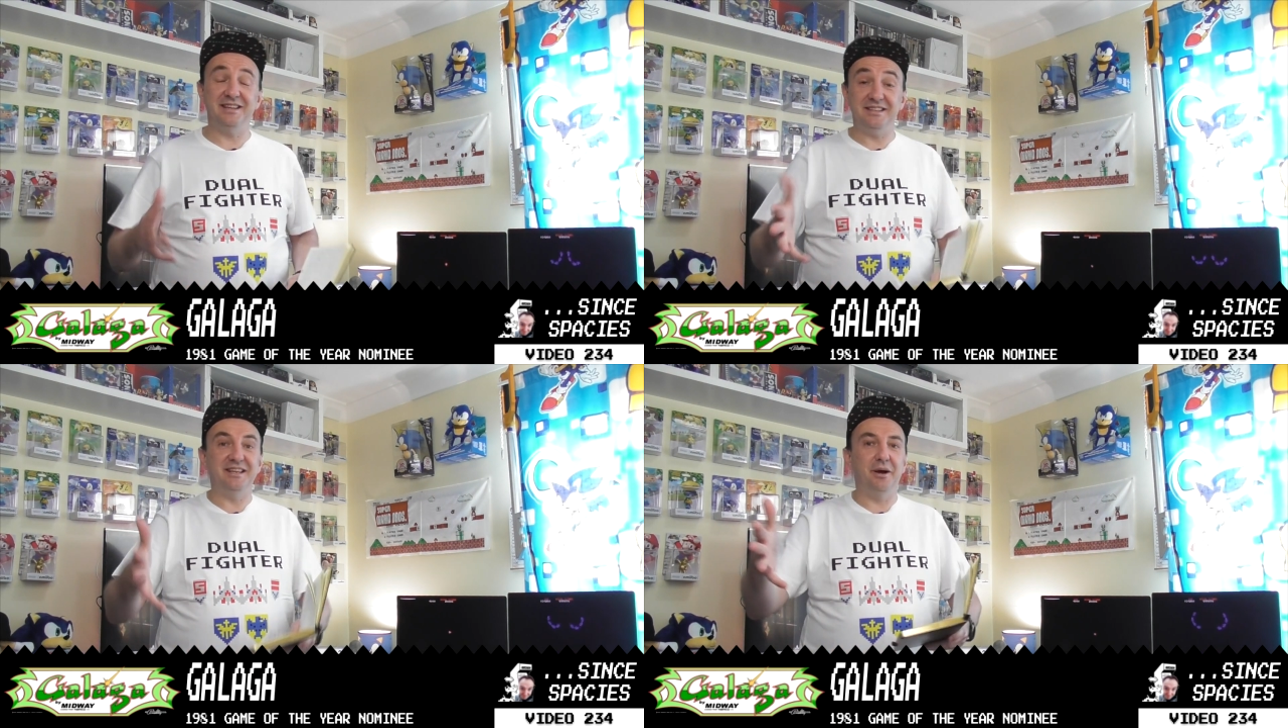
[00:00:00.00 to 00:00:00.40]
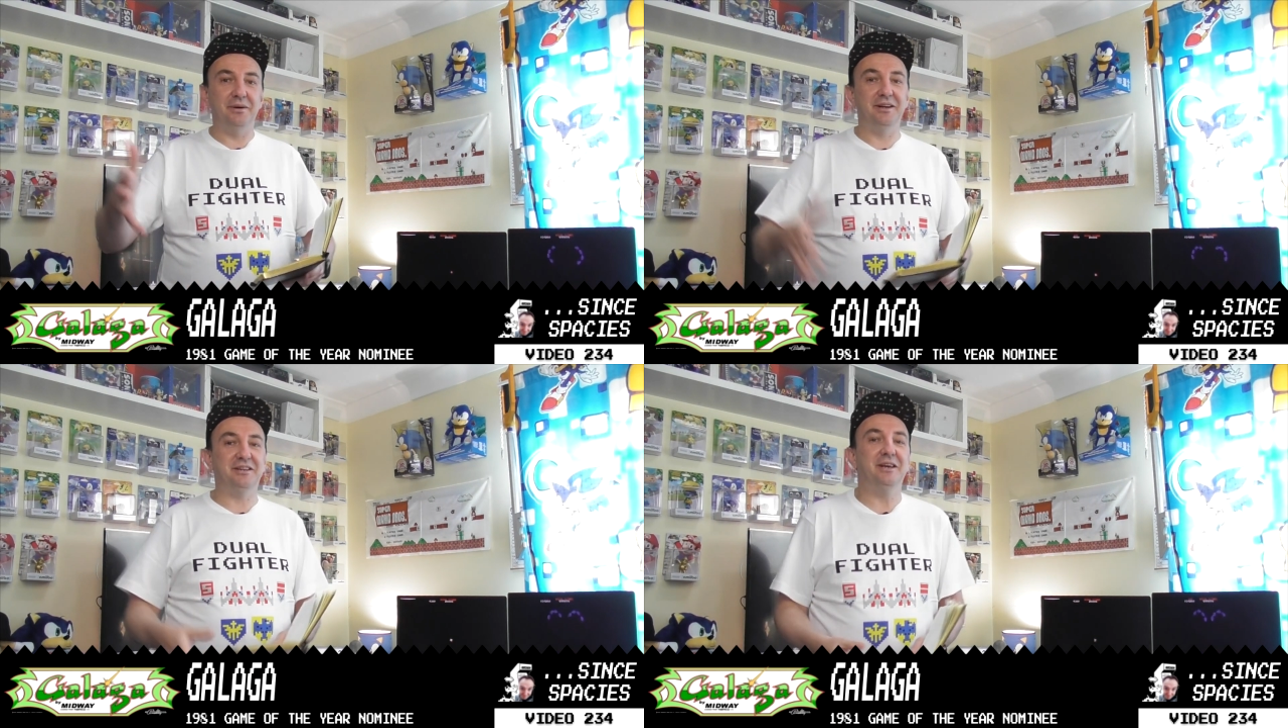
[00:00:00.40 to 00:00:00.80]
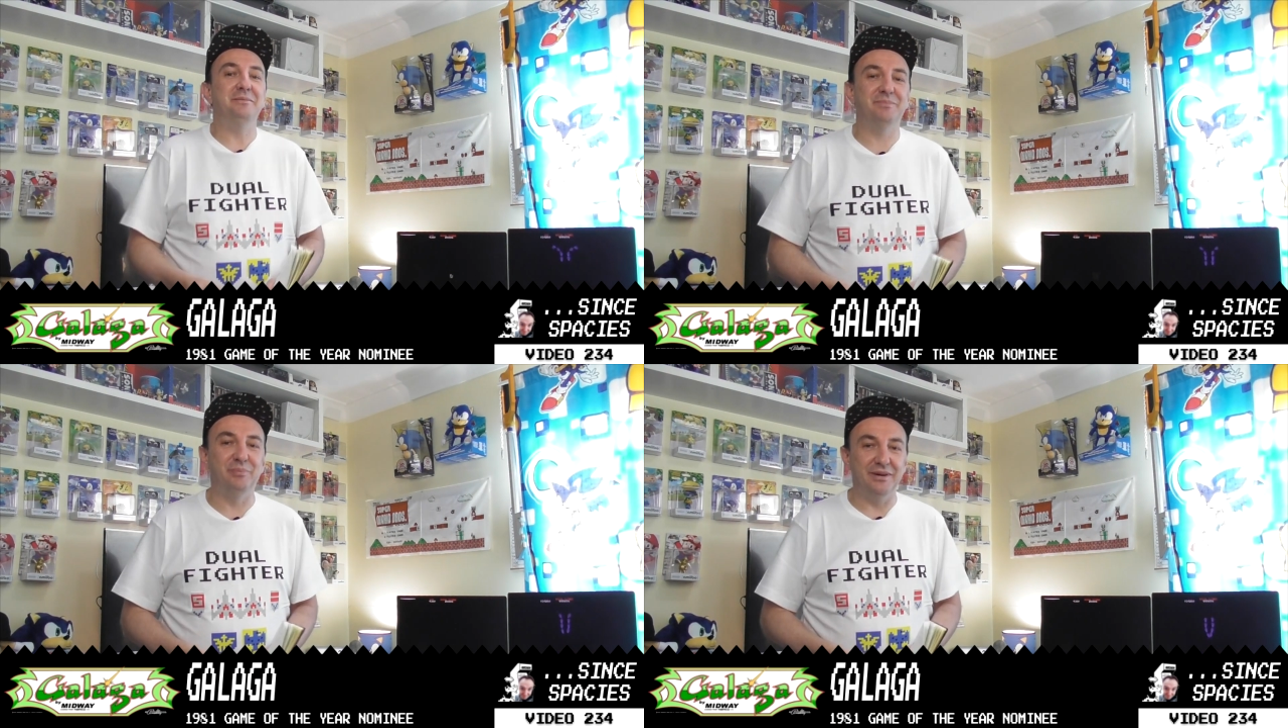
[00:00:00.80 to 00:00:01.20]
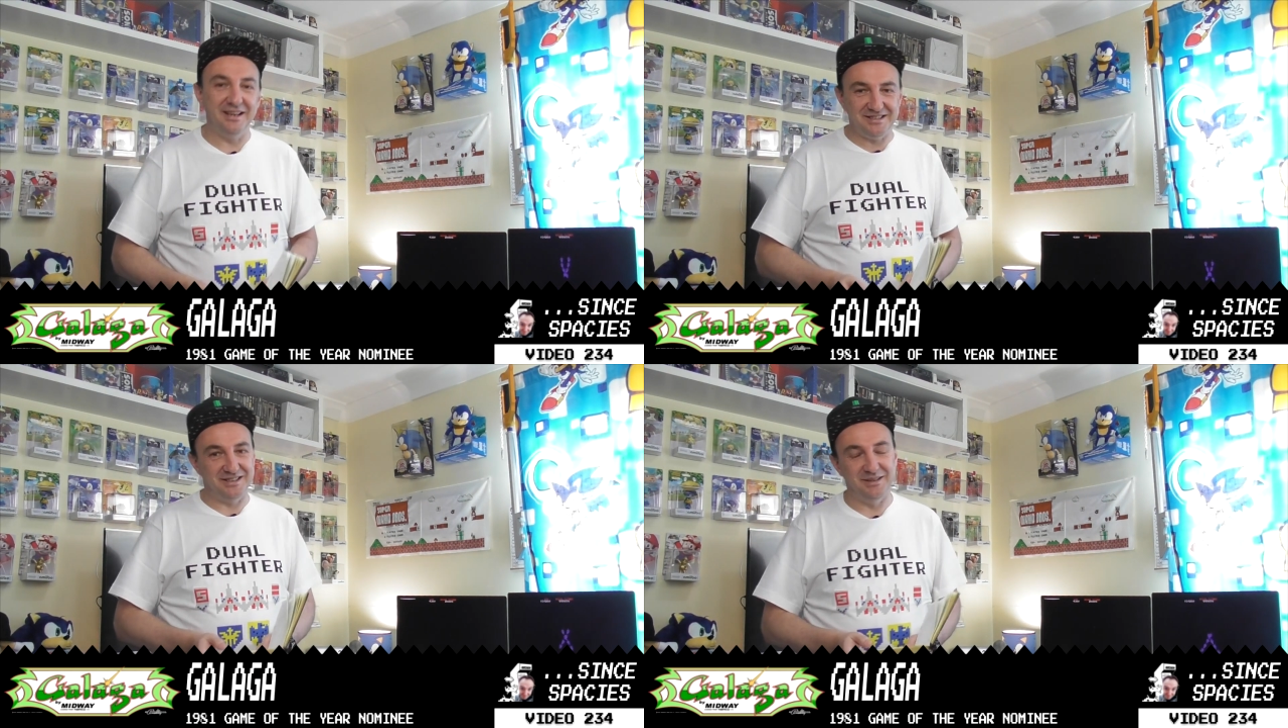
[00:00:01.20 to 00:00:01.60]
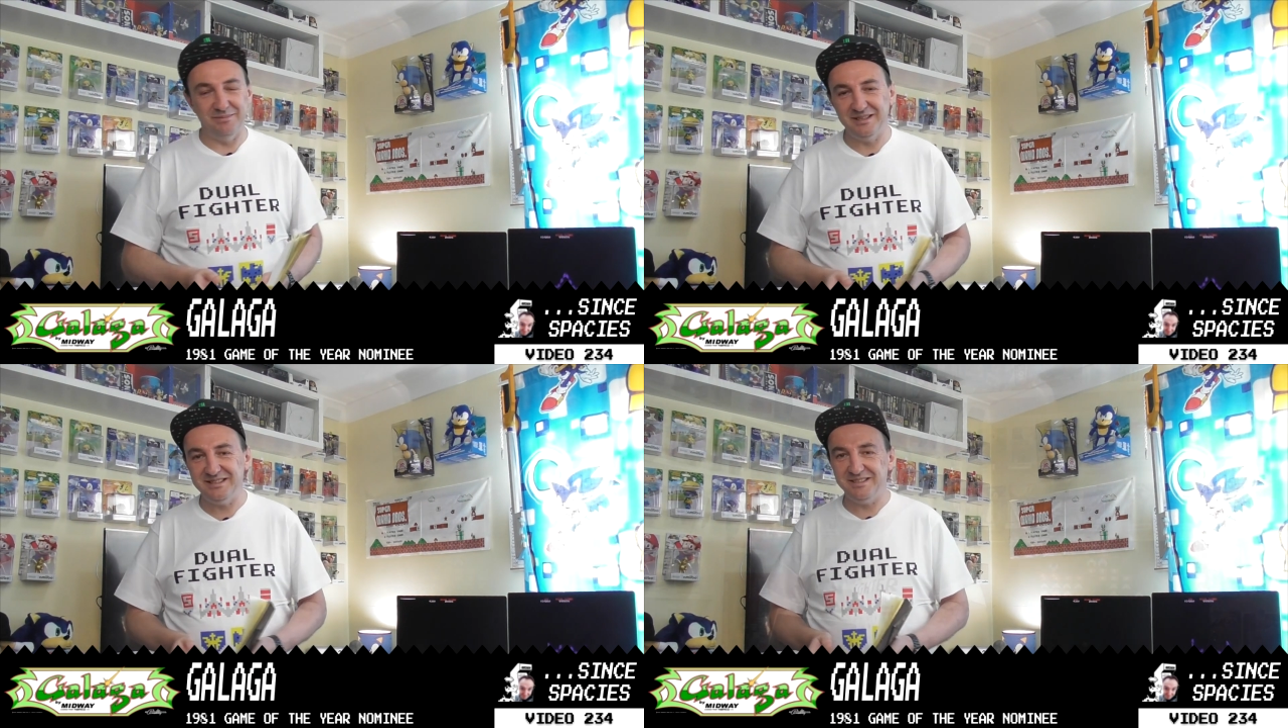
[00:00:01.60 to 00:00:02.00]
that's how I'm going to keep pronouncing
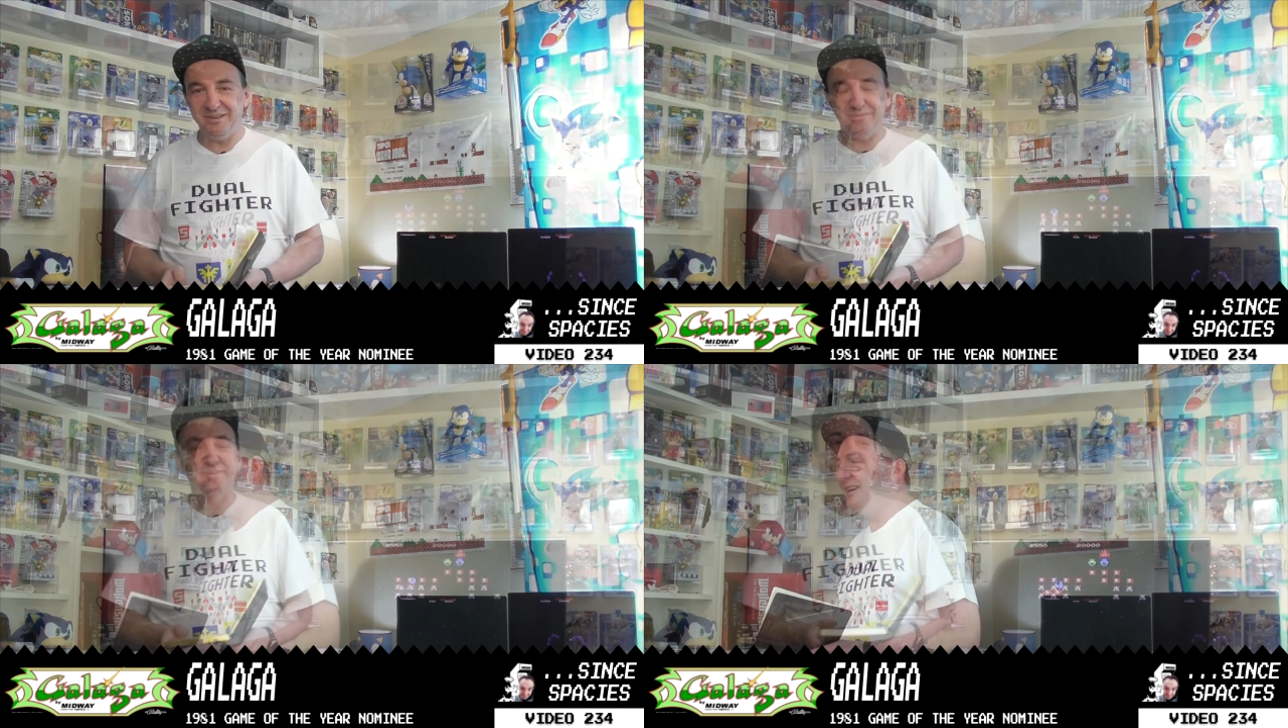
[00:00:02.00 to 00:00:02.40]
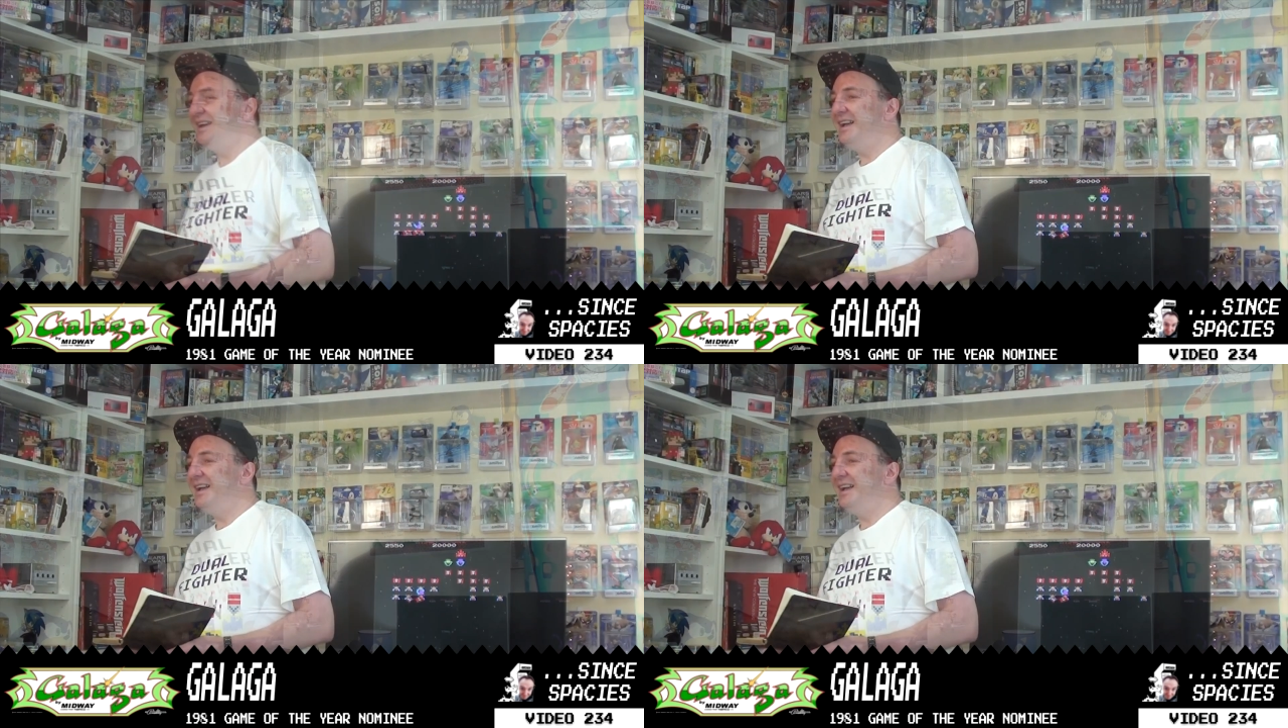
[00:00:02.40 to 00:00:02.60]
it myself.